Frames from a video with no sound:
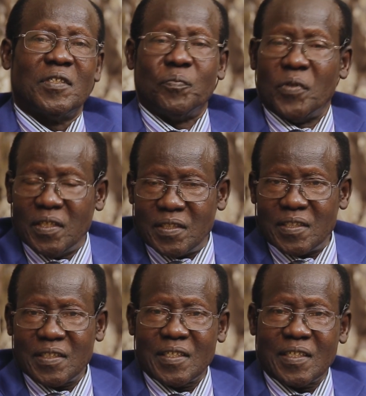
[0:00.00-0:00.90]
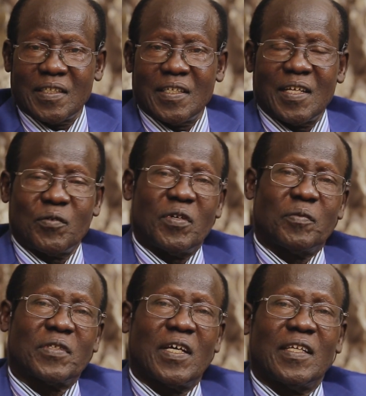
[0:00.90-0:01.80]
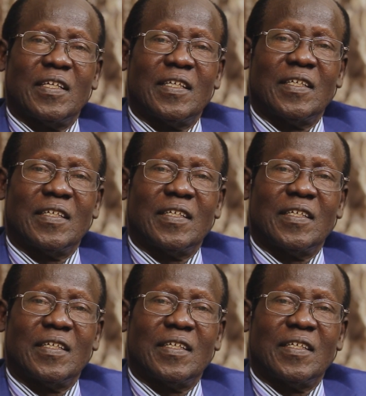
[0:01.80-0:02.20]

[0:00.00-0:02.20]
peace. That we have signed